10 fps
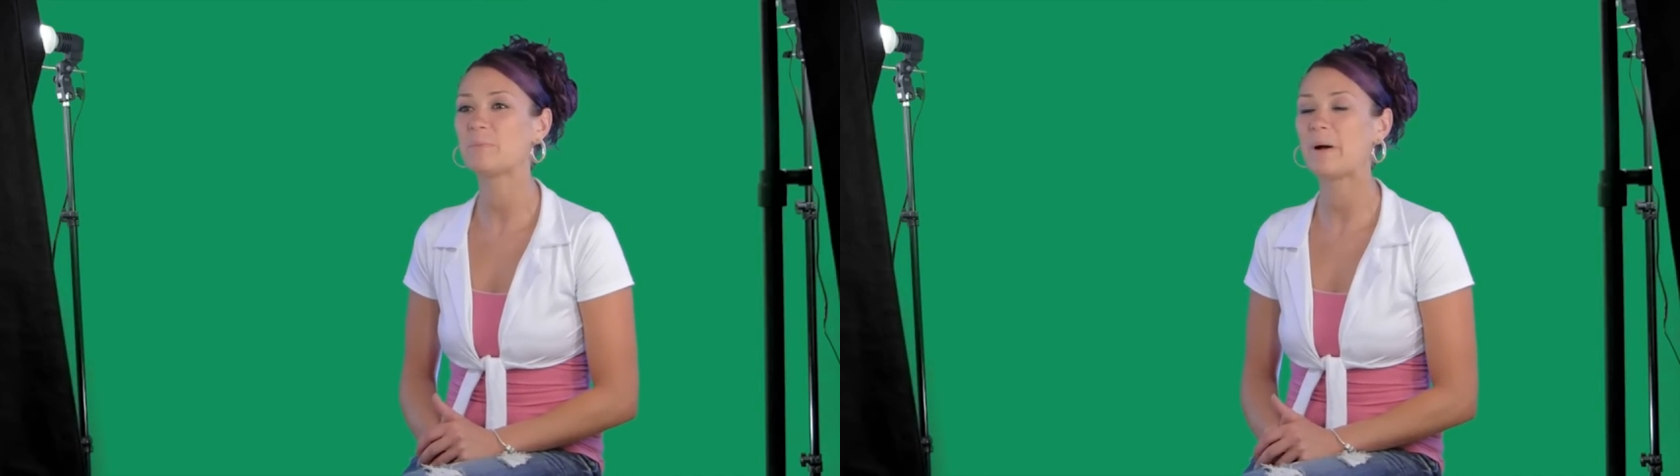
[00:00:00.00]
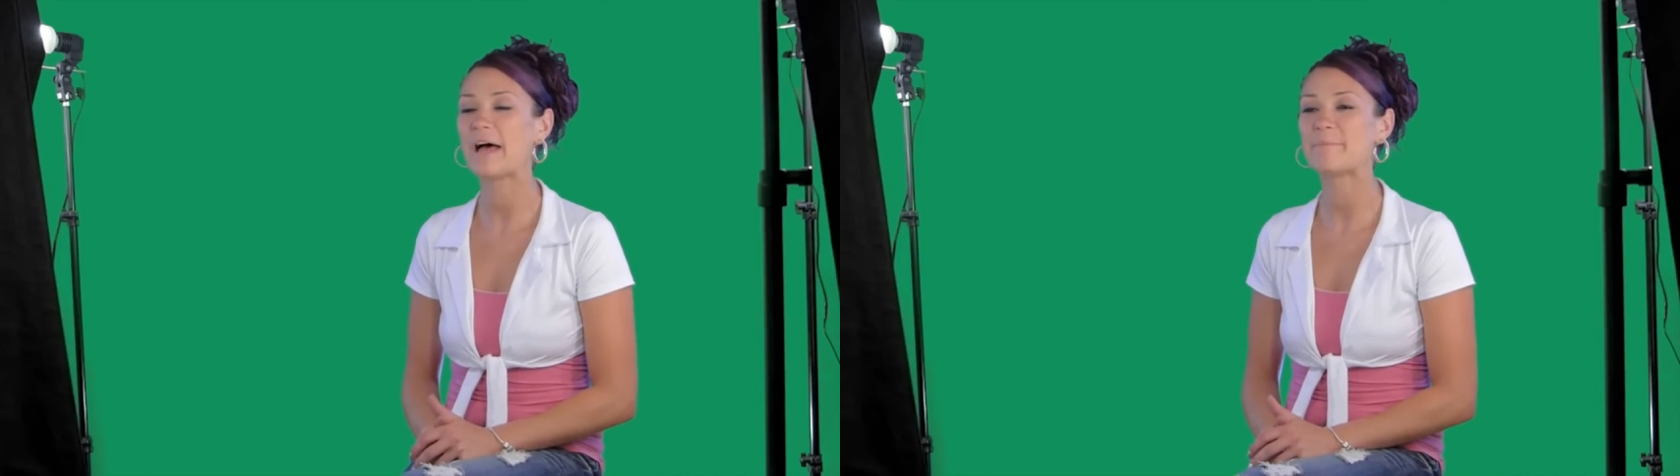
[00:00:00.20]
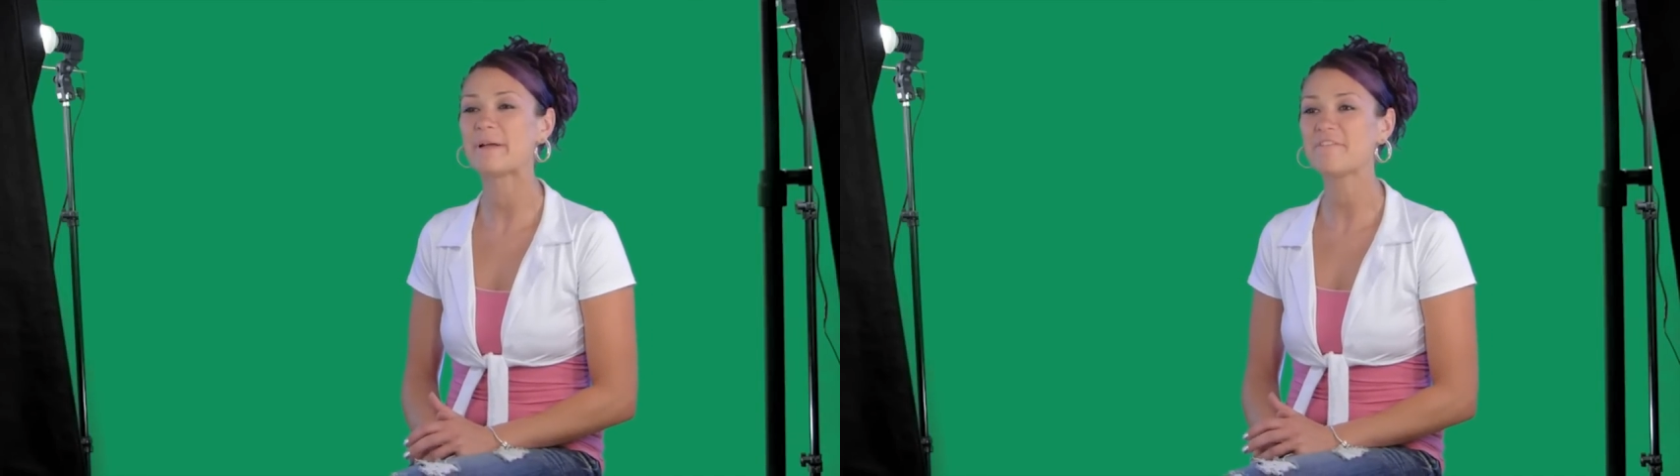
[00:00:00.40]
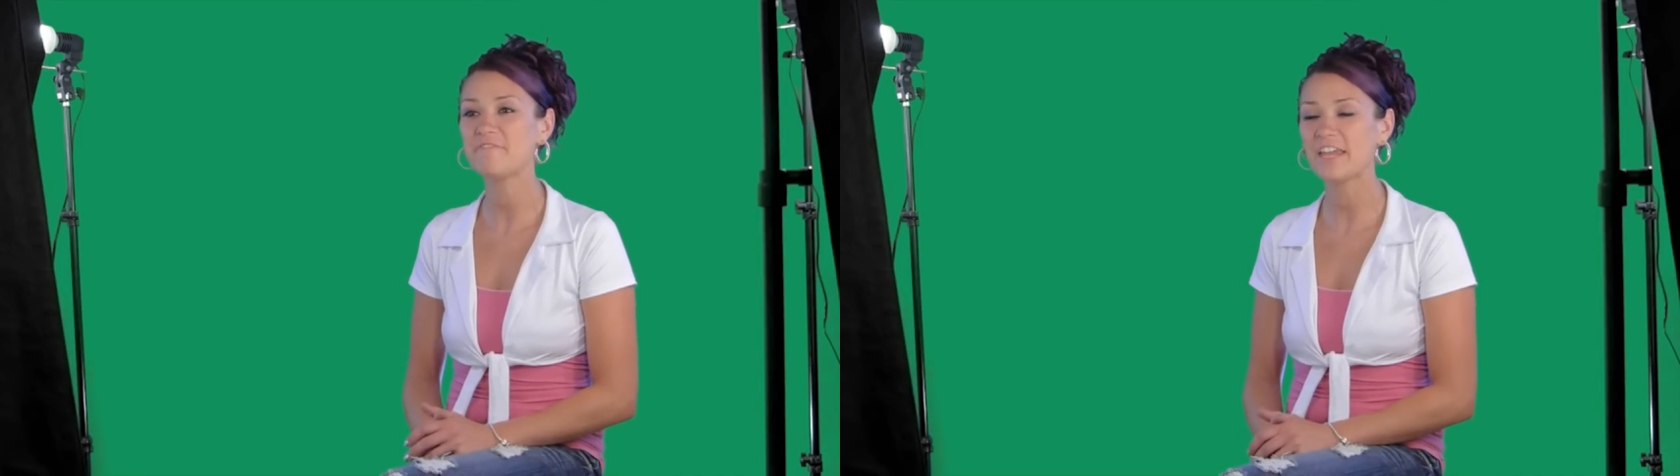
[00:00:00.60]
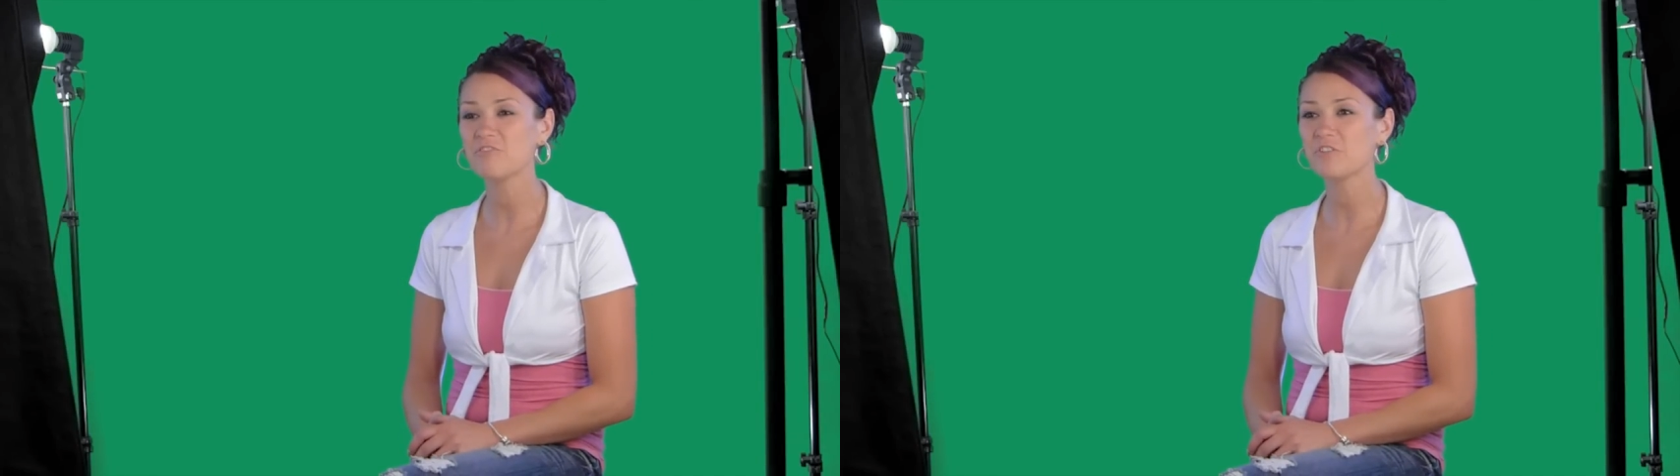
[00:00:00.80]
but my
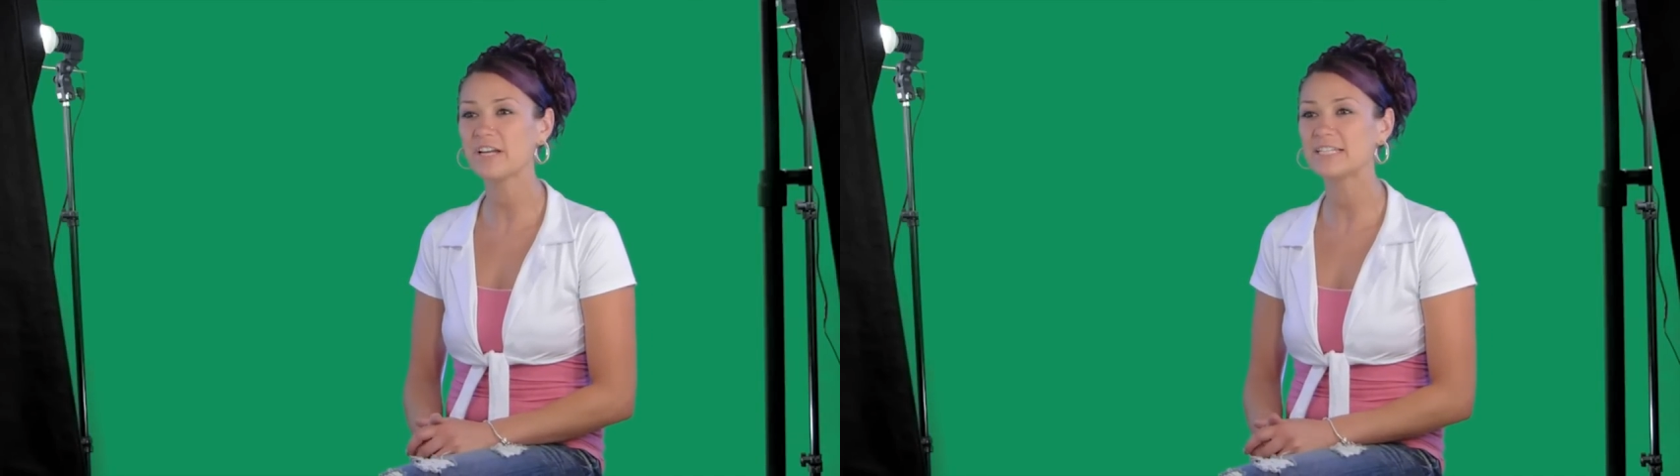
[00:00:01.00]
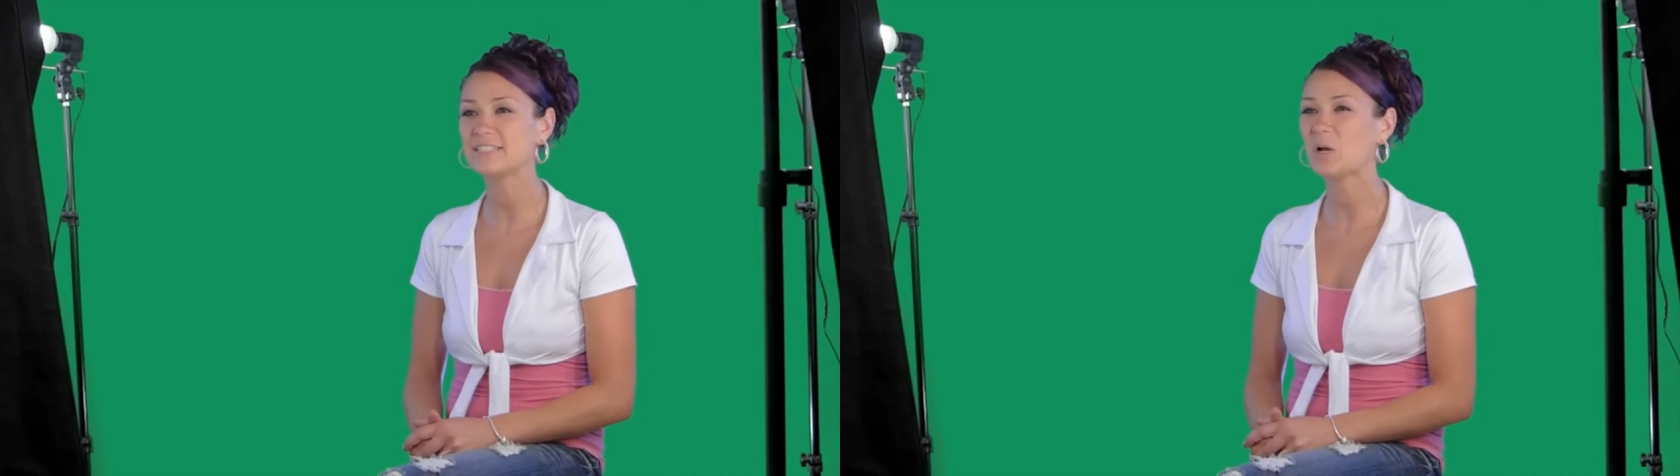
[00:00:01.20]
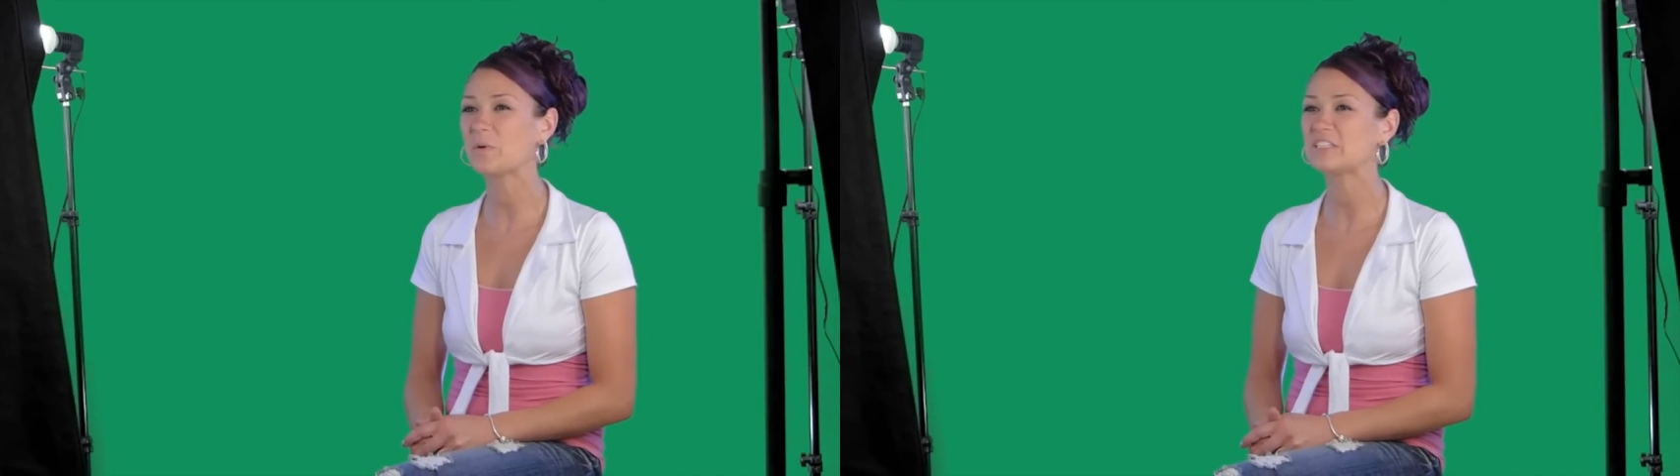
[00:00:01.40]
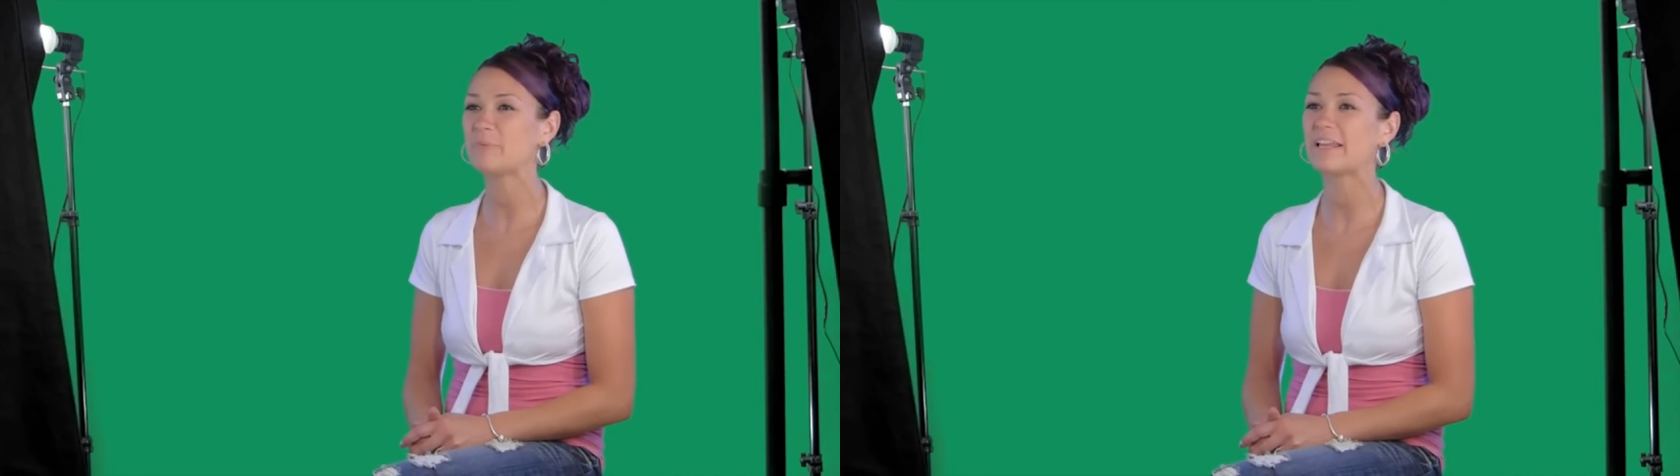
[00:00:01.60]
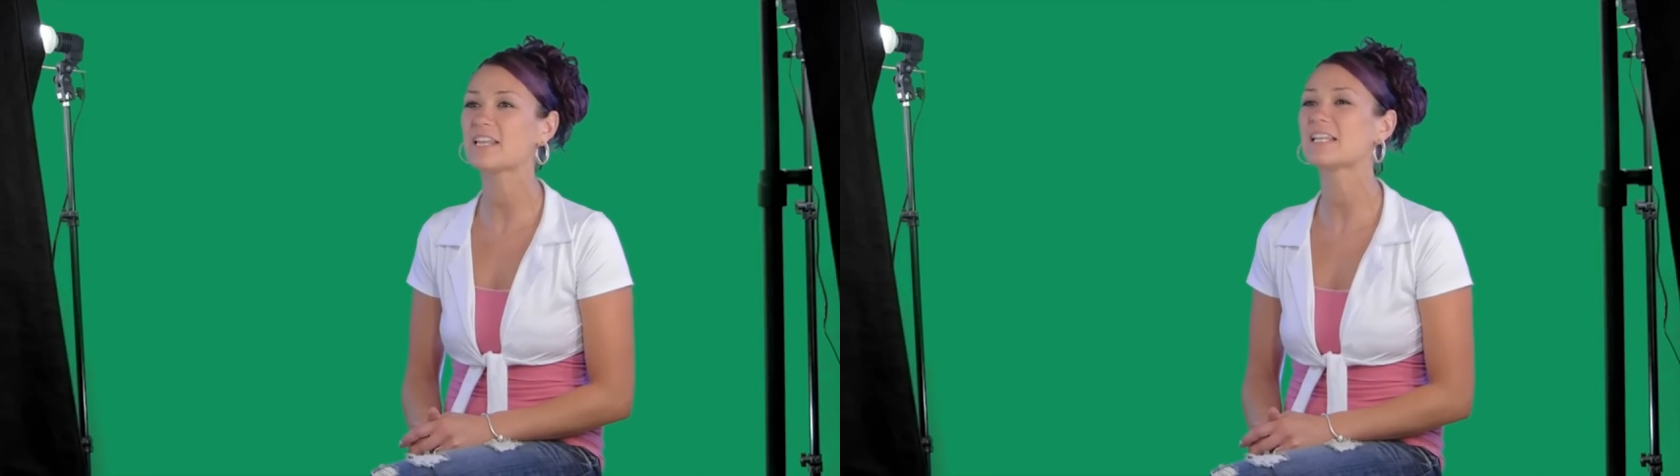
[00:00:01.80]
favorite, it's always
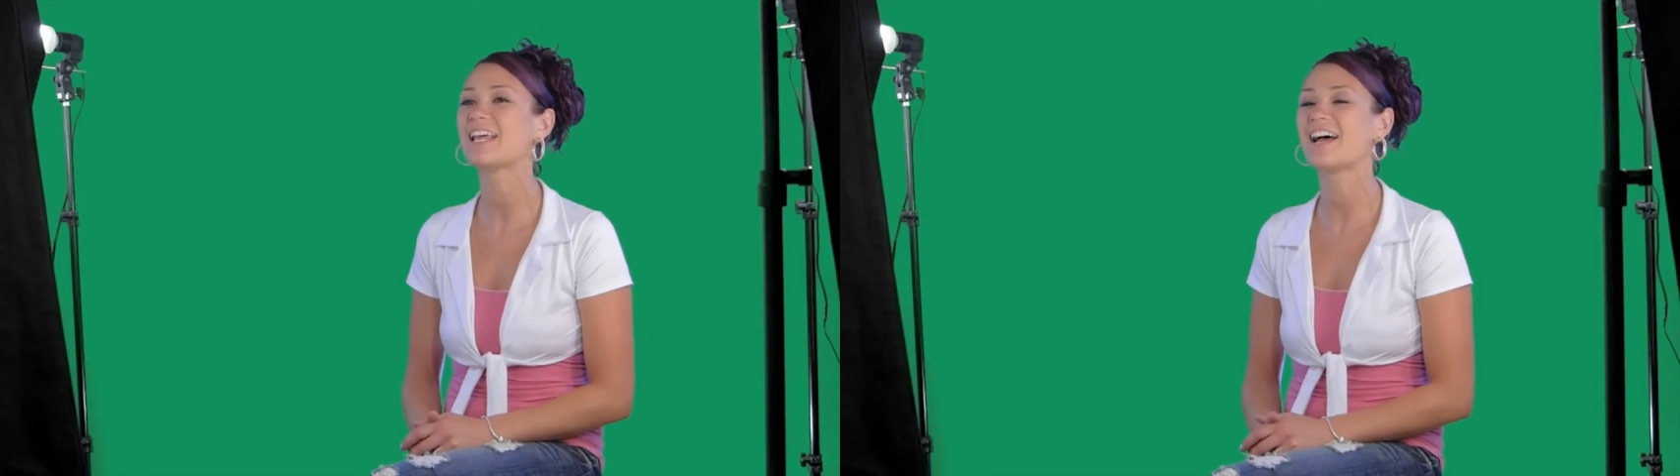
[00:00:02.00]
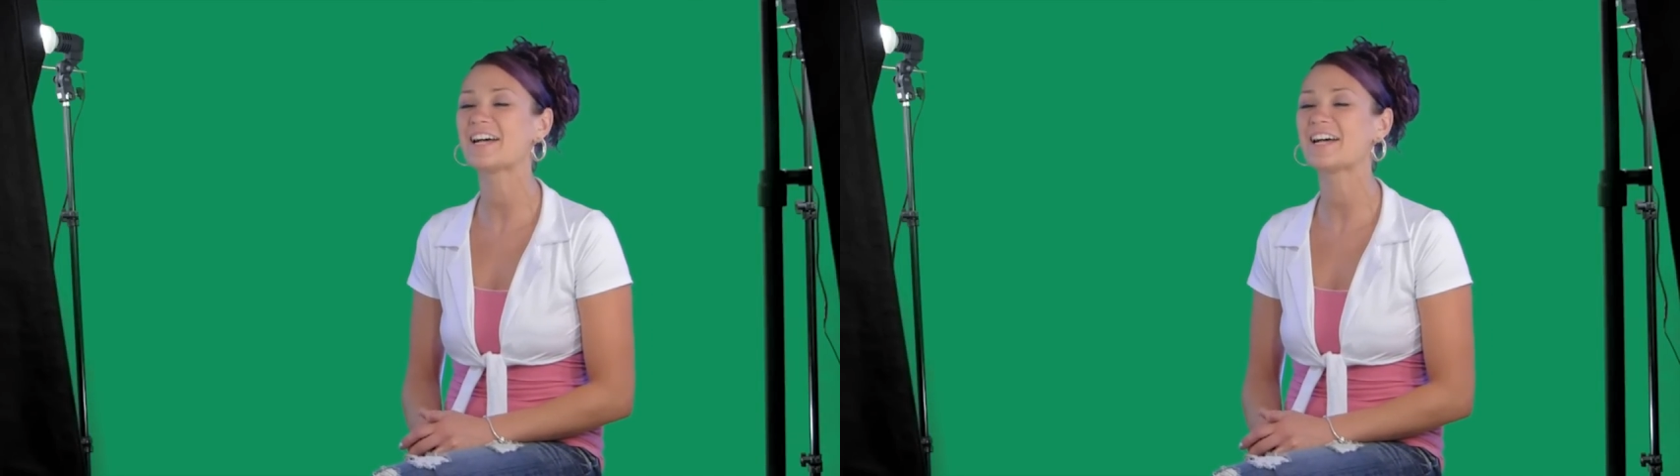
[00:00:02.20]
been